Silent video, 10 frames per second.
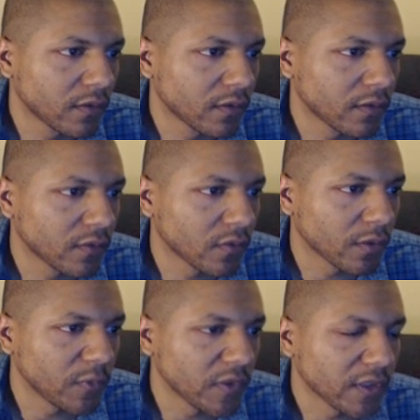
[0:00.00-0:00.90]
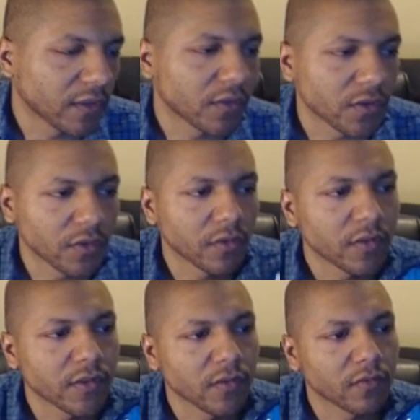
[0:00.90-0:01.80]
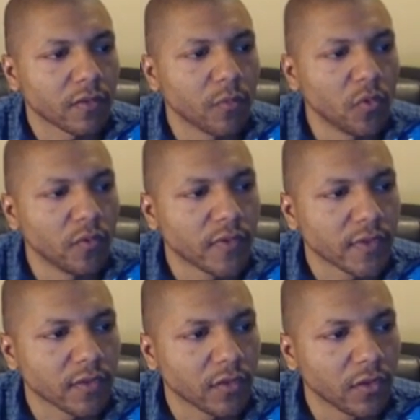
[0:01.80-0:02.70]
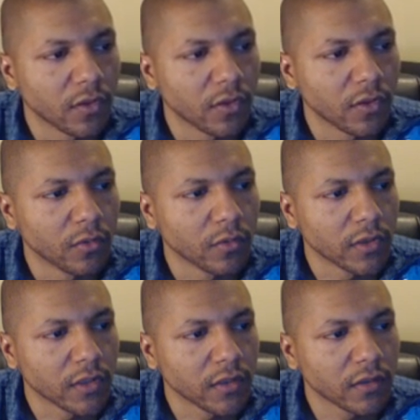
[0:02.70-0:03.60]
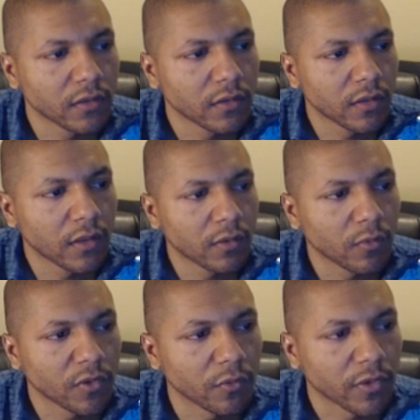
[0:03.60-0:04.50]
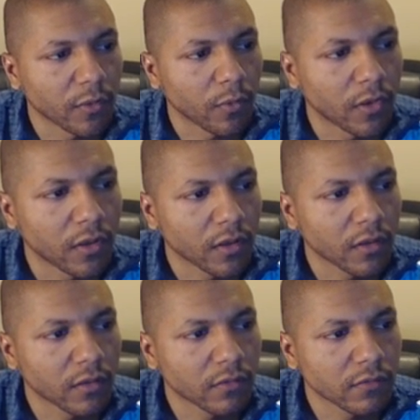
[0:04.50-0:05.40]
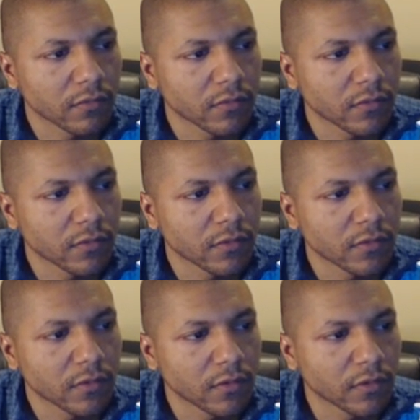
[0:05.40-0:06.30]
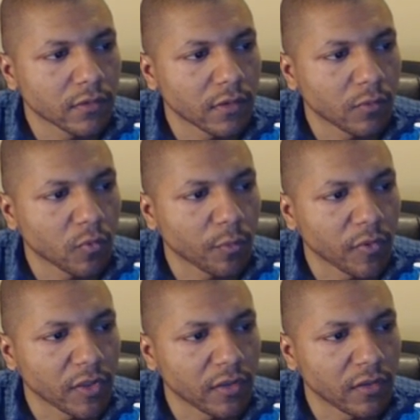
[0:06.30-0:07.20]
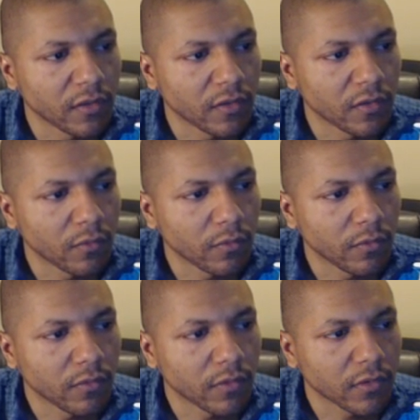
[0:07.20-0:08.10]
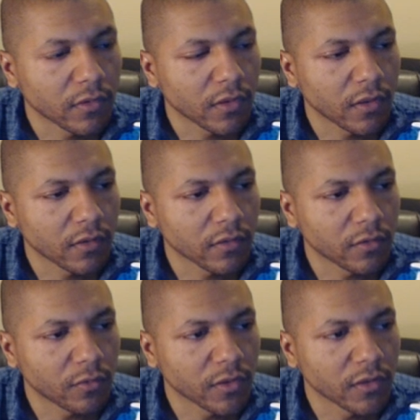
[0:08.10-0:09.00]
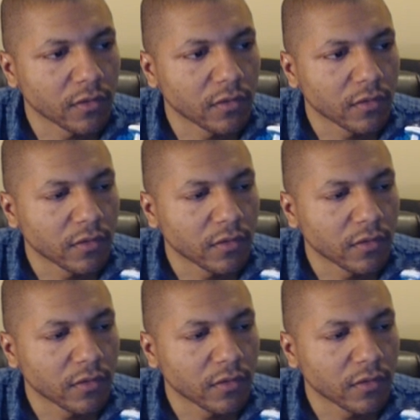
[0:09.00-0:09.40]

So I'm using a controller, so if I move slowly, we're doing our walk, and we'll blend into our little run.